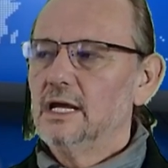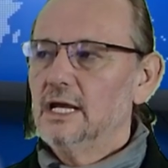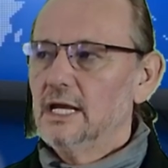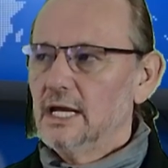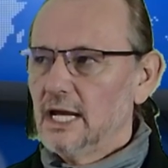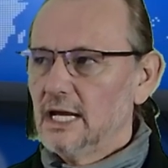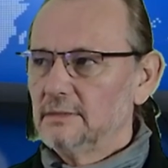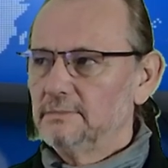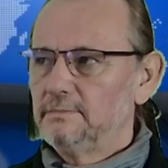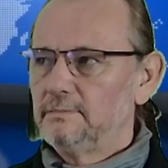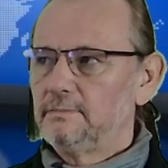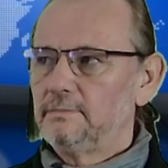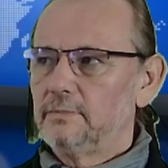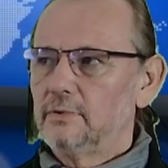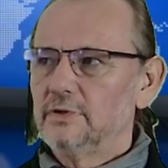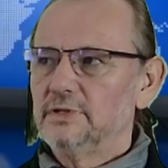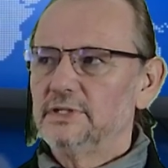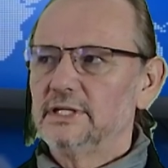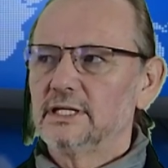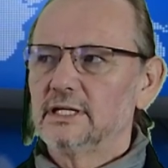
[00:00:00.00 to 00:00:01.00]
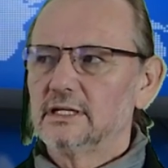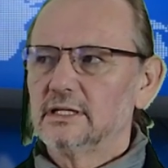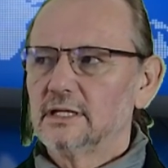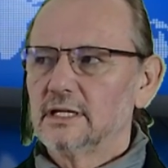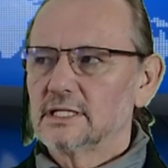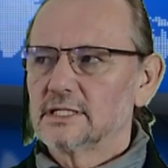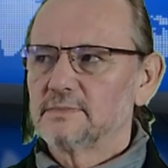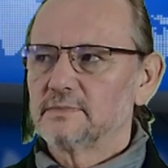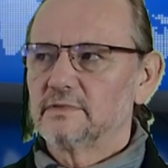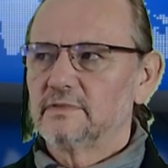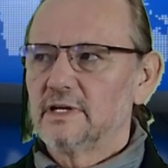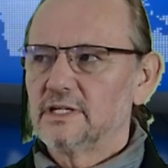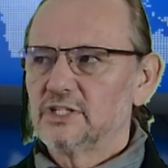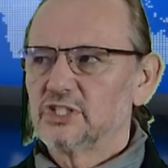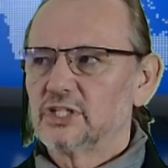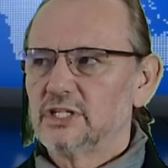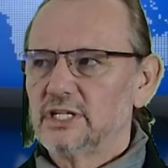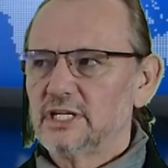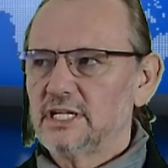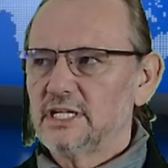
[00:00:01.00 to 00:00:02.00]
Endpoint data loss
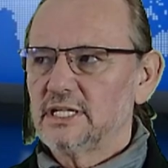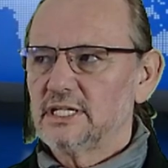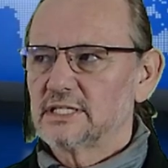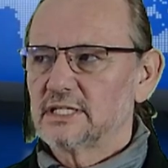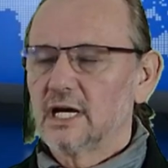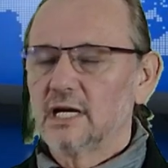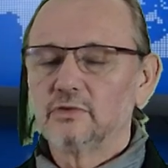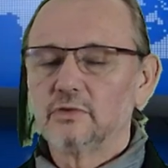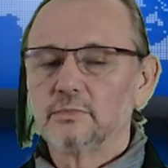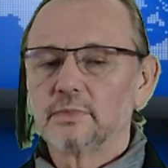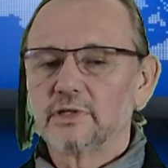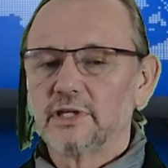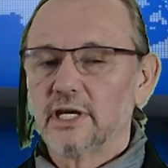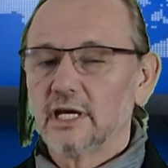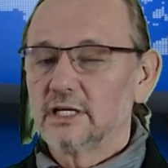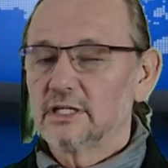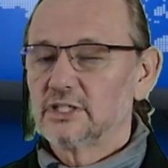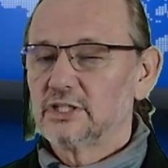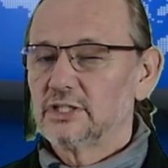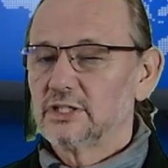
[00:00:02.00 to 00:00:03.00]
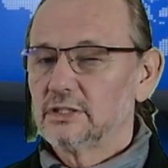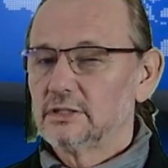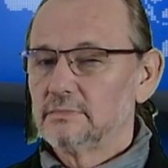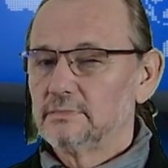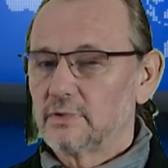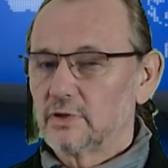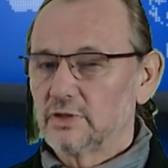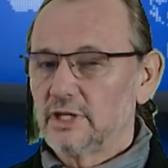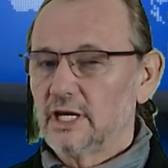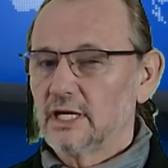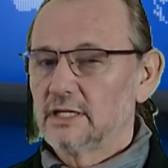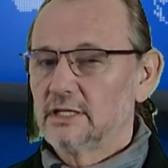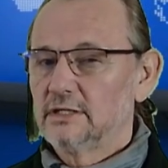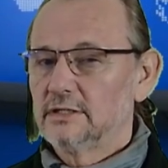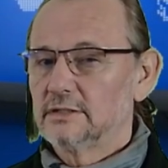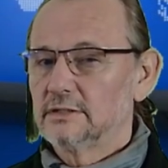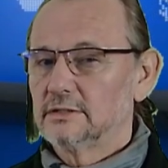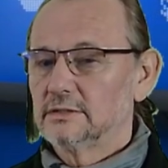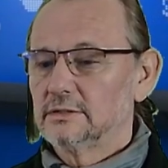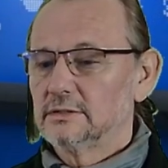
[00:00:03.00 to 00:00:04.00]
prevention is how to protect
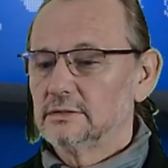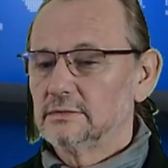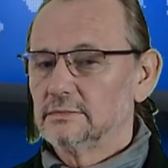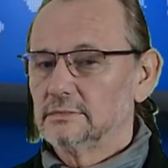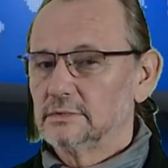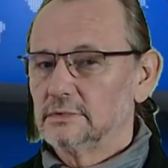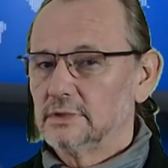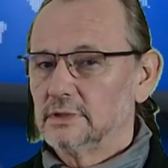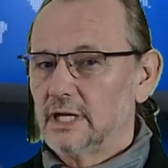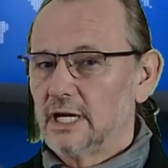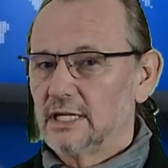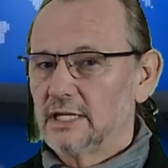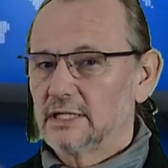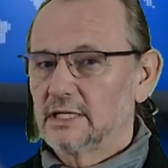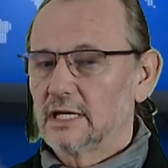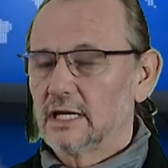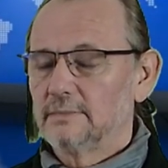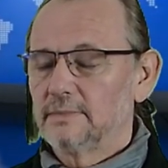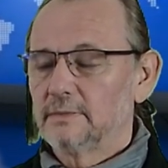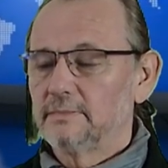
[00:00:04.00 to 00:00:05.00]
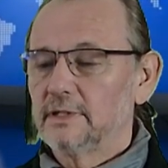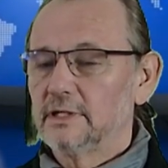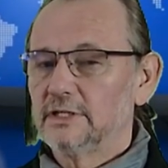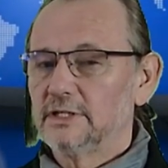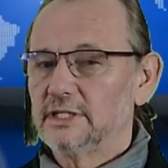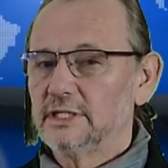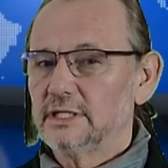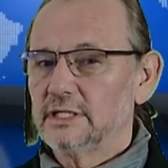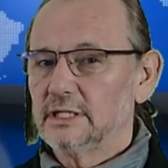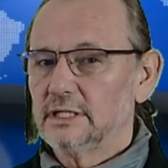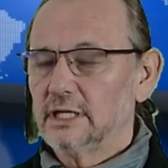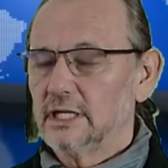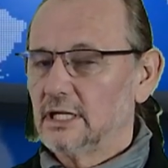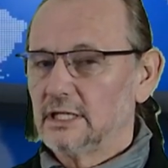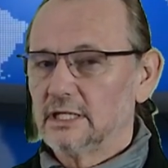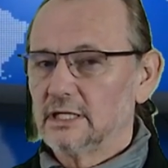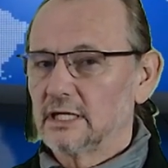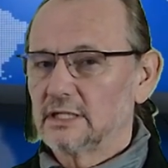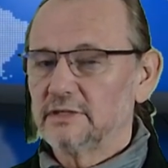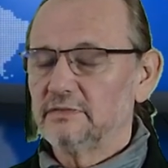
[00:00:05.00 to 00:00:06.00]
and capability and
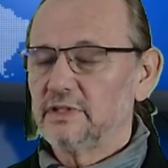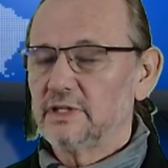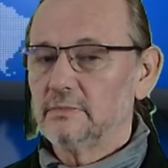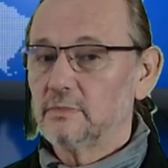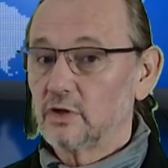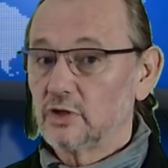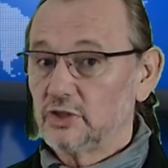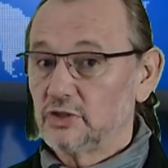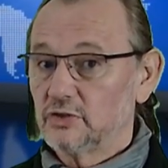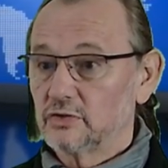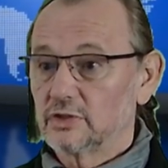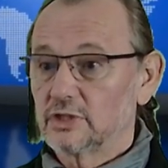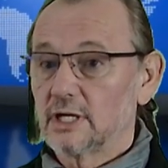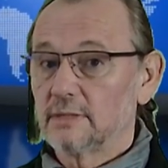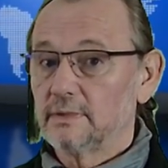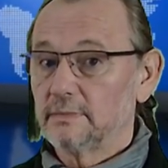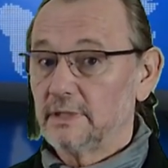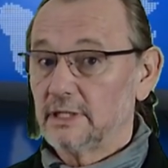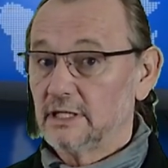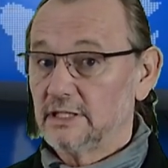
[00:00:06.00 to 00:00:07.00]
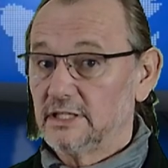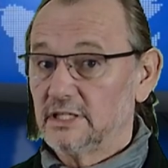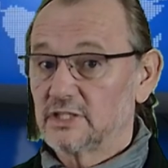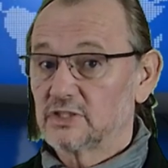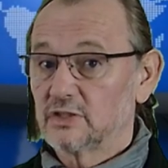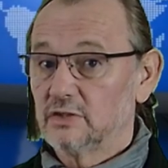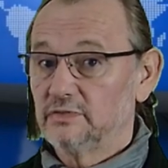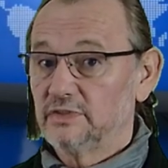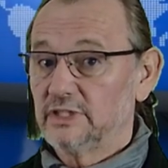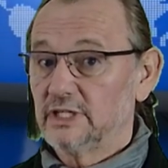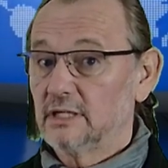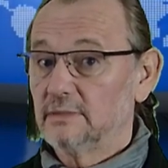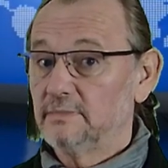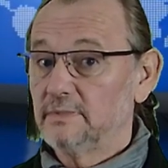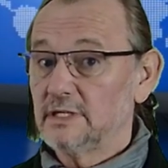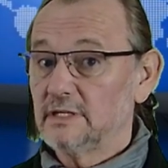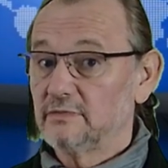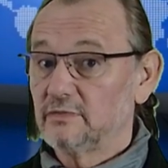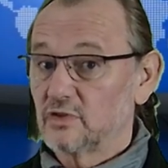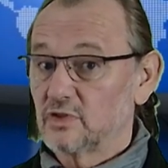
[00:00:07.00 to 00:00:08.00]
activity monitor capabilities of
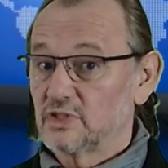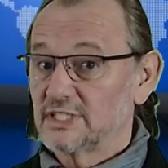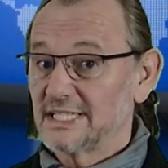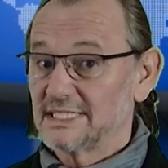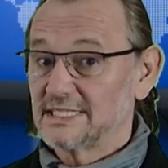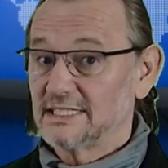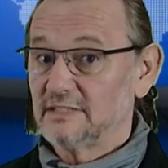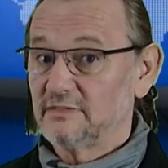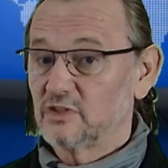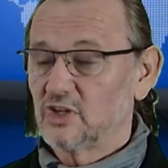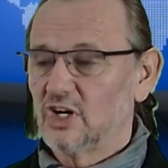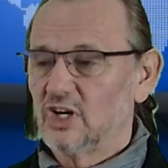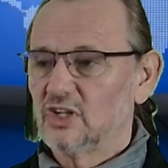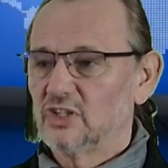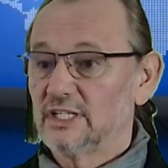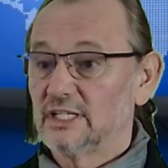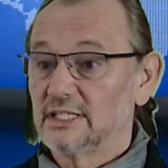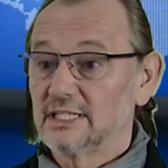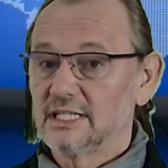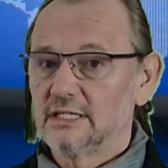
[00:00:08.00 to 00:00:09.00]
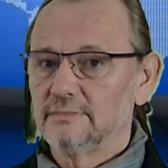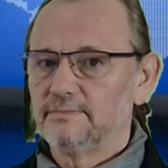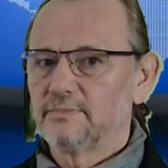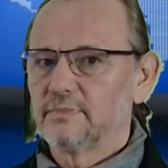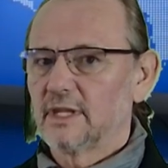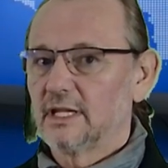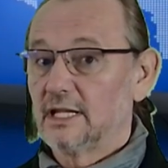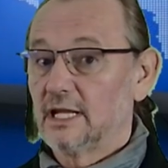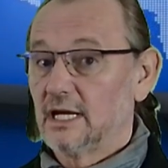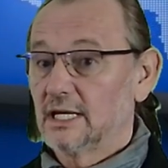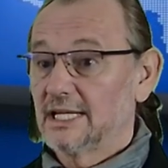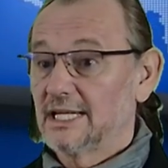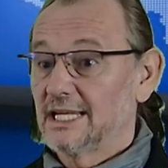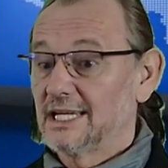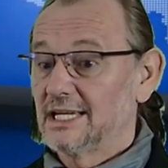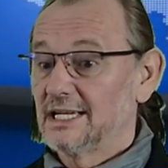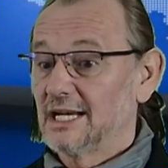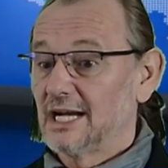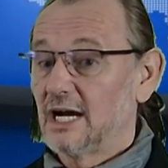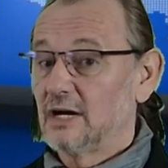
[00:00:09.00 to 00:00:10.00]
DLP for sensitive content that
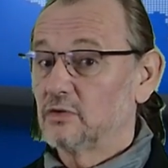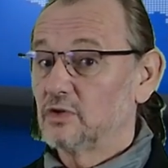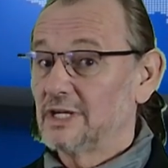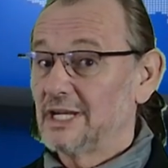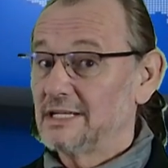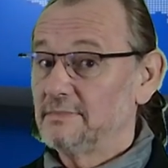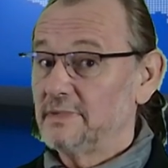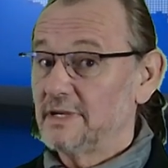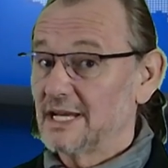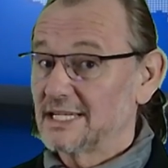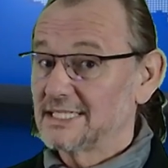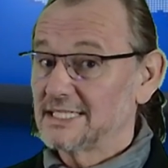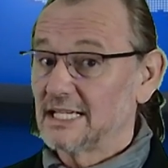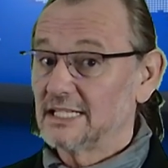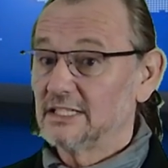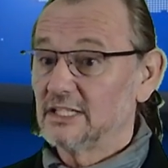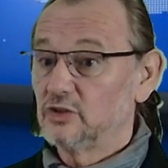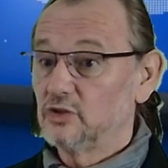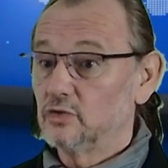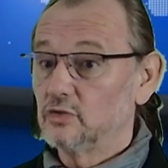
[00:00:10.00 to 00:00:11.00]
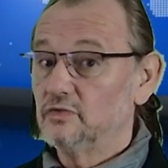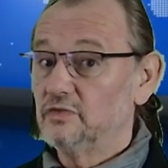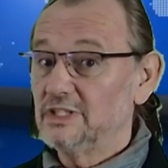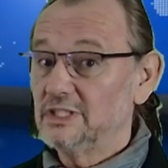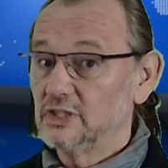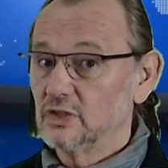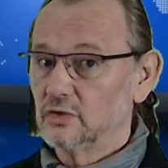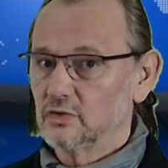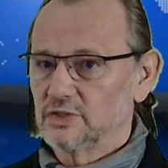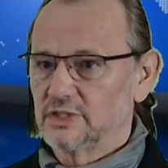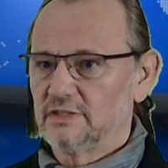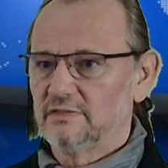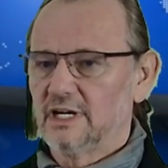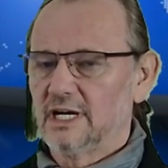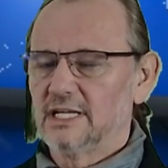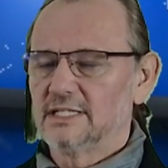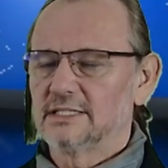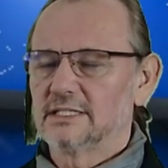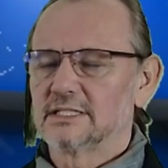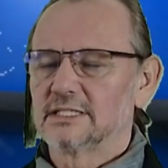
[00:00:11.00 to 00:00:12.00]
how can be extended to Windows
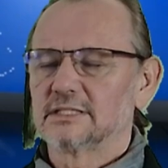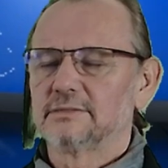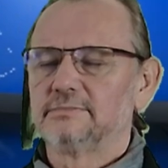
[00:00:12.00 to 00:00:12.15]
devices.